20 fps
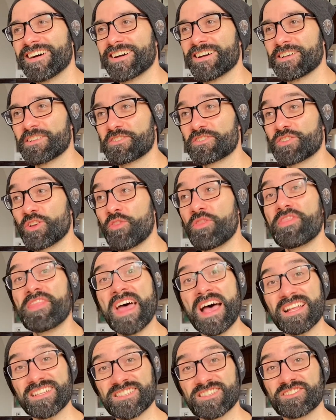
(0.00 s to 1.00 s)
So
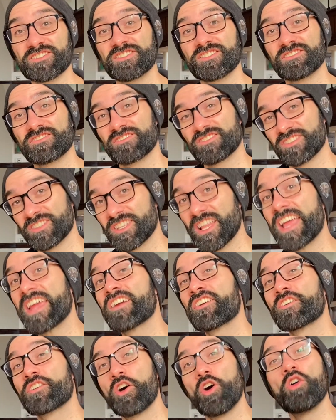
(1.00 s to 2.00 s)
that's
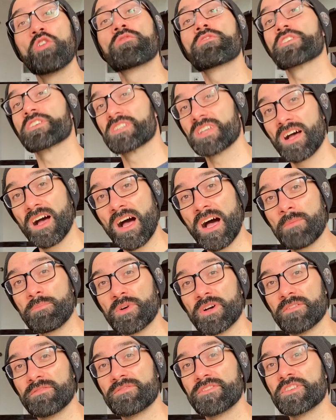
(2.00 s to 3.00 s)
layered over top
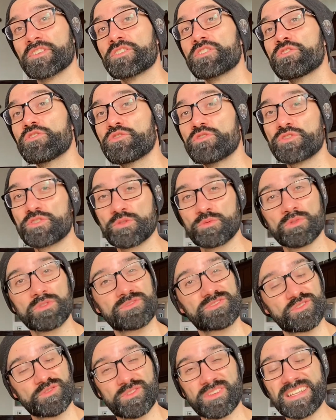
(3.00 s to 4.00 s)
of the usual
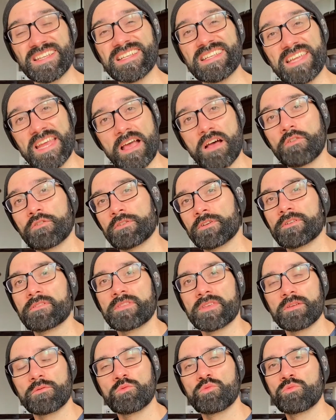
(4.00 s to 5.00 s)
sort of downer
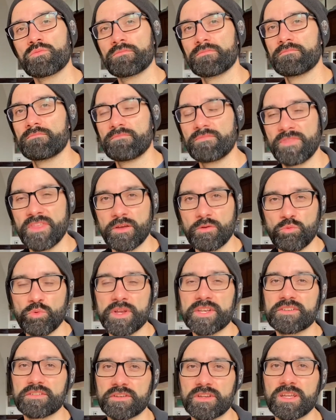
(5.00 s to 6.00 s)
that
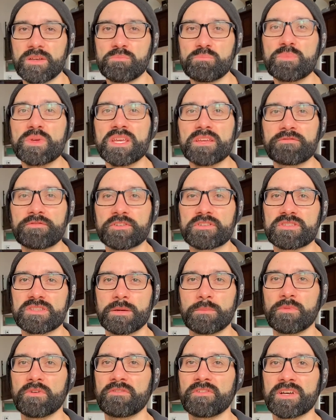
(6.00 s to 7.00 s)
winter can be for some
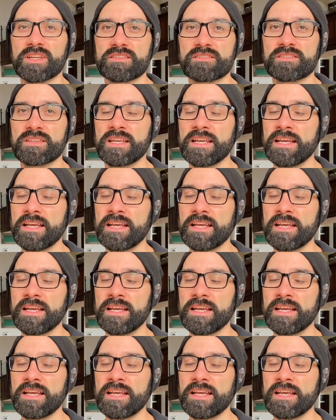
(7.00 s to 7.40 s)
of us.